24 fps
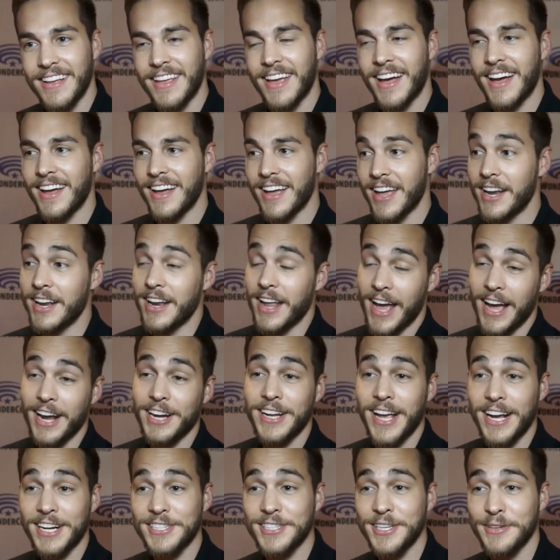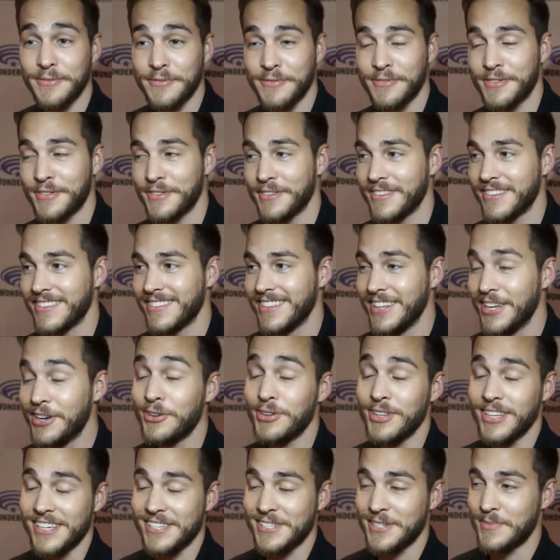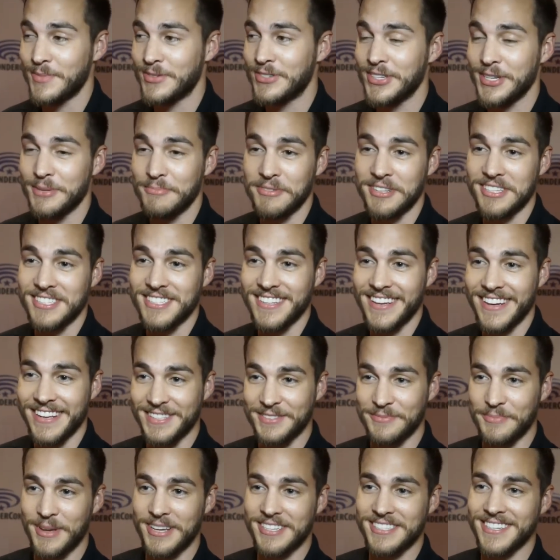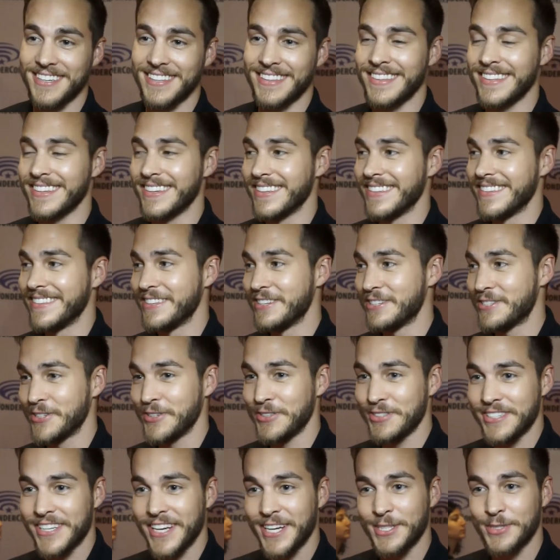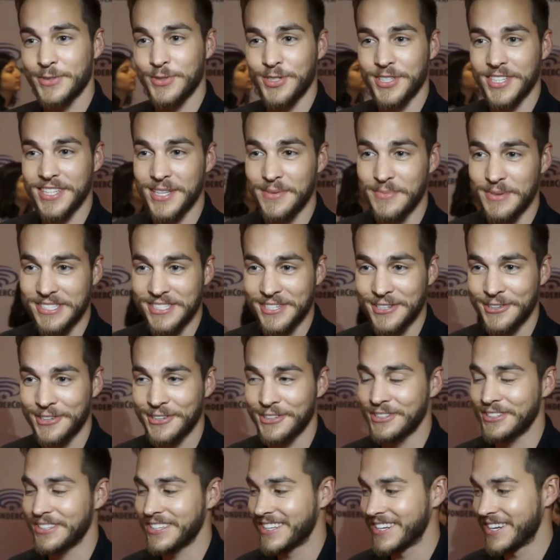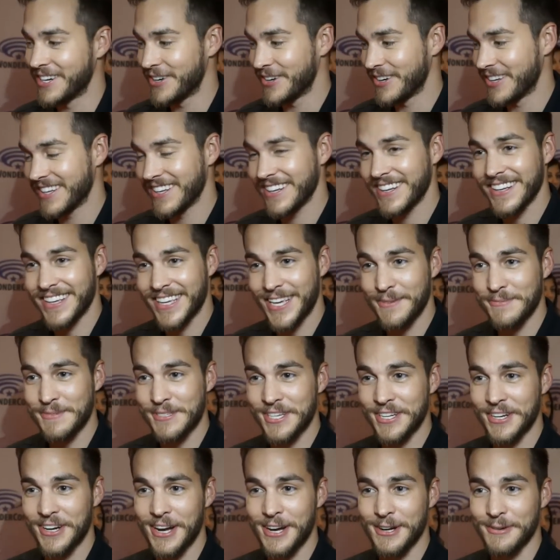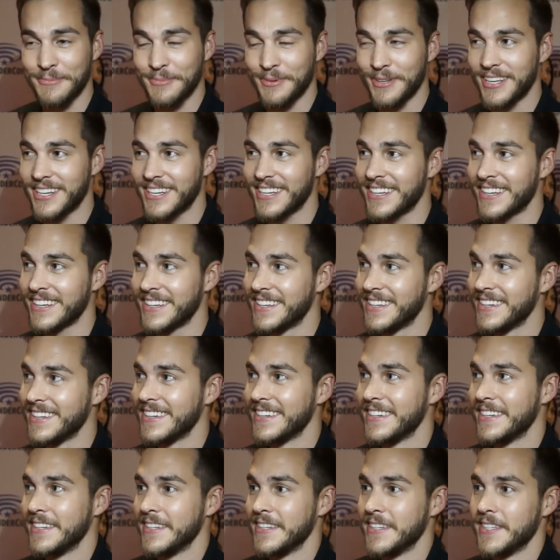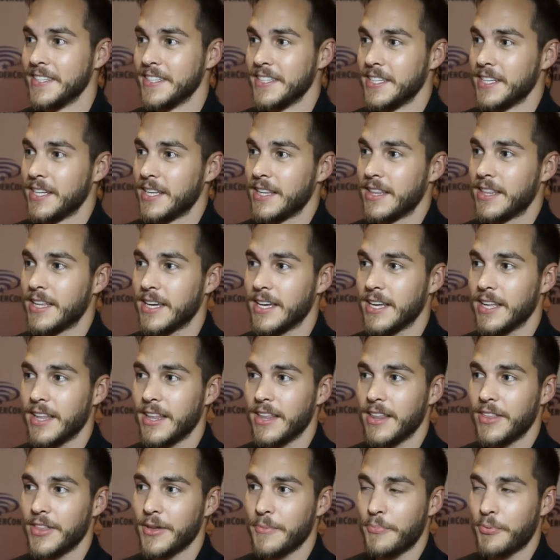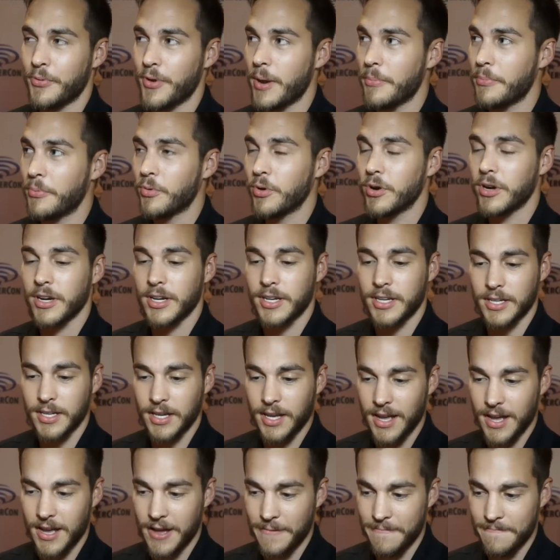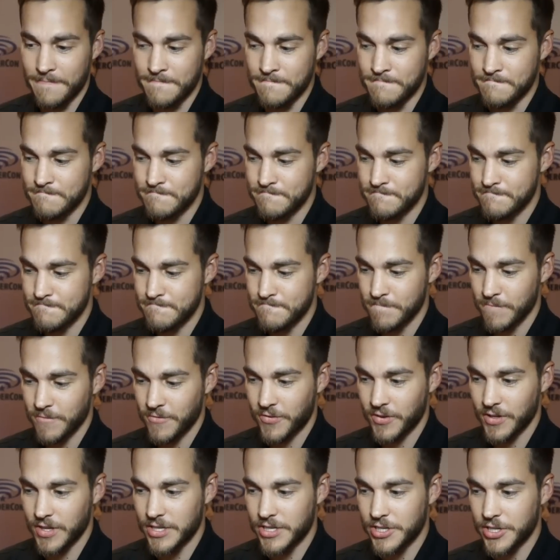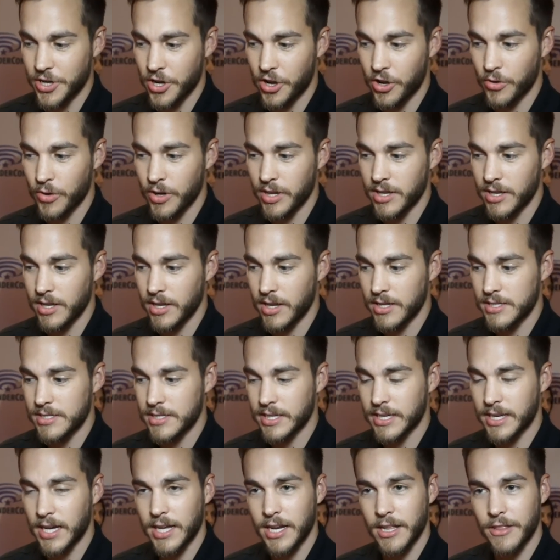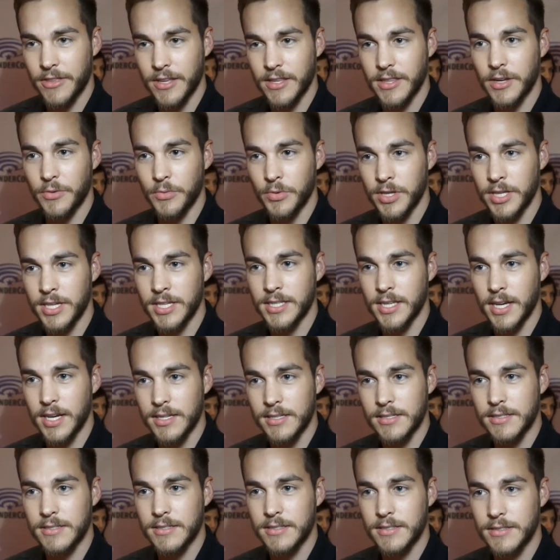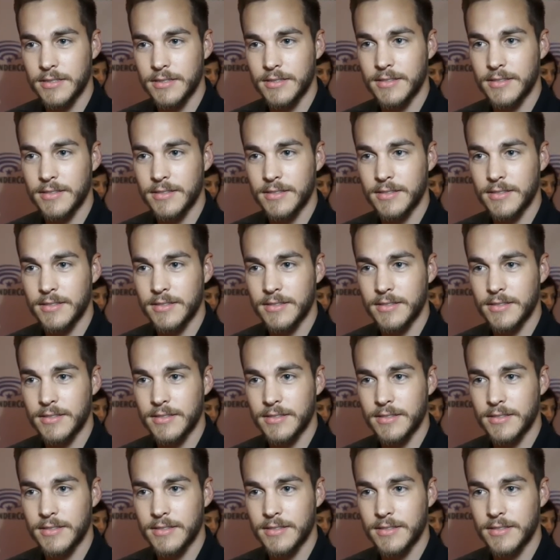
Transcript: yeah, and actually, literally some sleepless nights based on the, the shoot schedule and the material. You know, it keeps you up, and oh, the the prep work. Um, for the show, it, it's the kind of thing that really does